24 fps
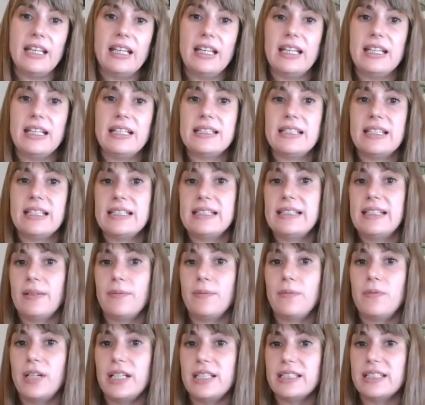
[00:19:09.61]
is a
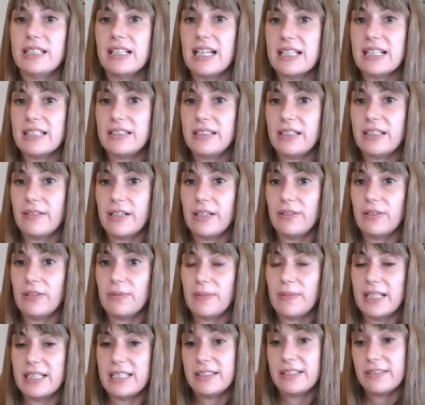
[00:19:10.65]
step-weight cluster
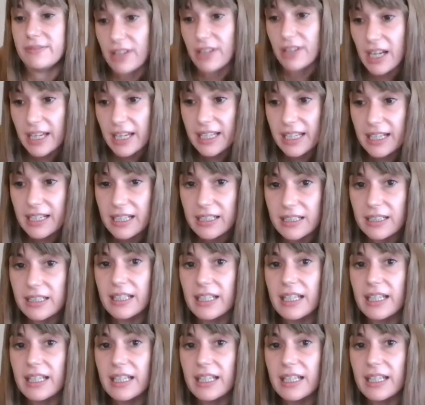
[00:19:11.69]
randomized trial.